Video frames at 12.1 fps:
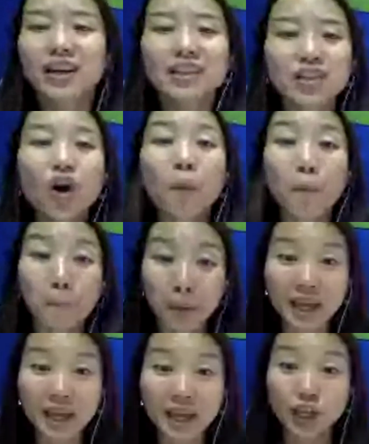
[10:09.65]
It's called
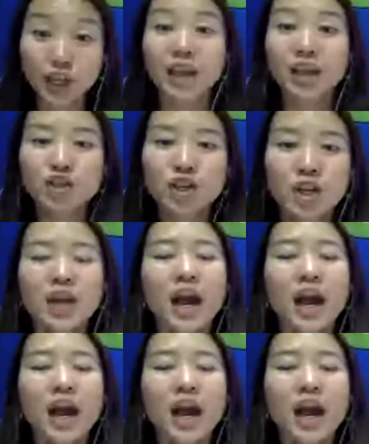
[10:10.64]
Be the Change.